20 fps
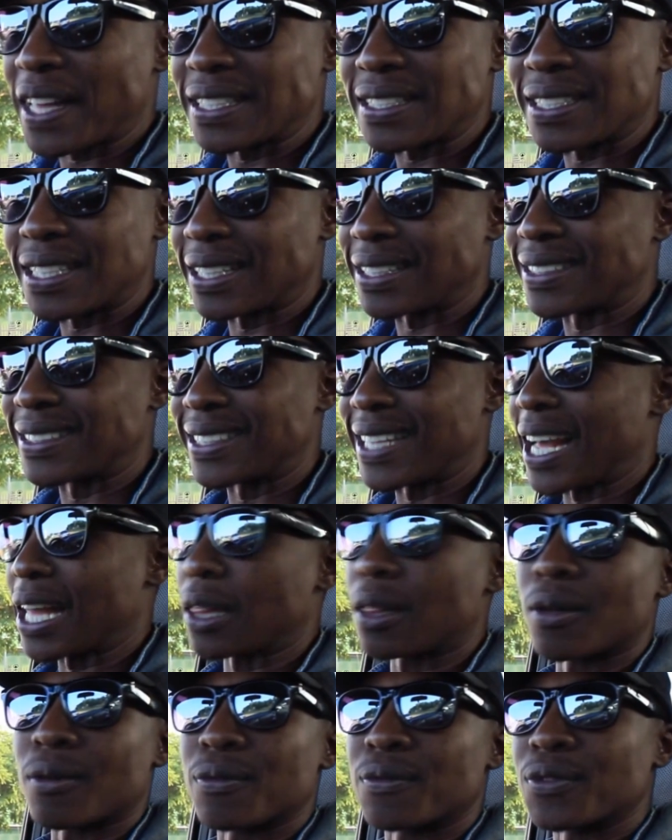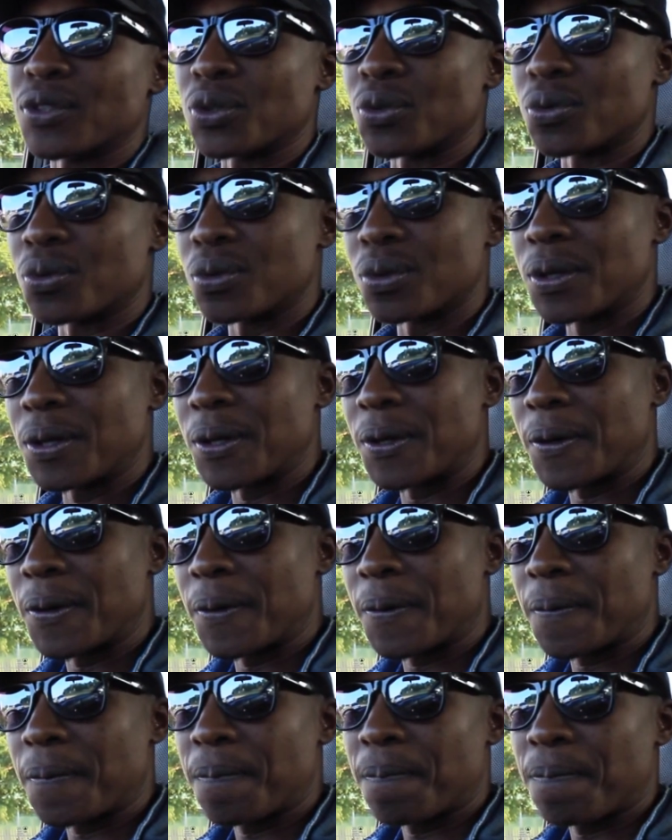that's the death of you.
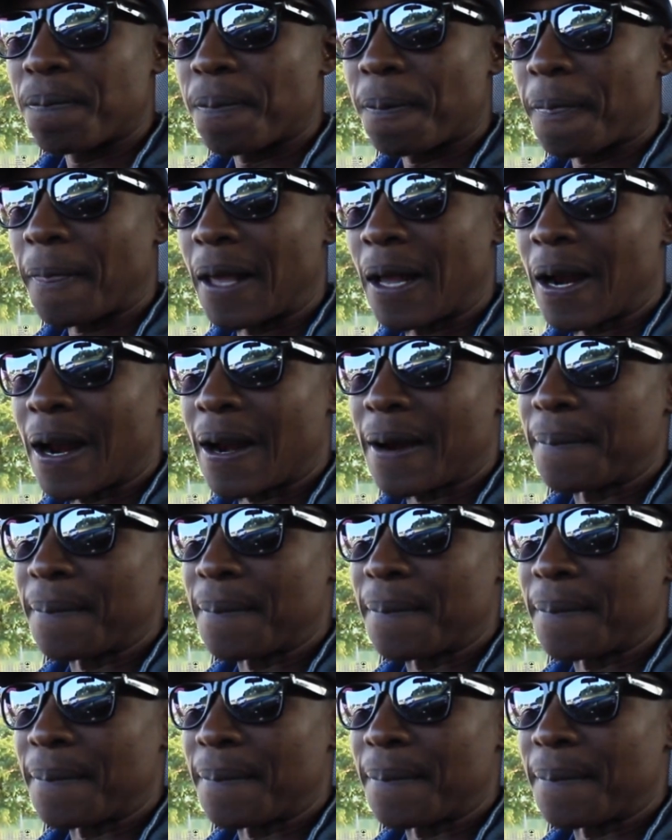You know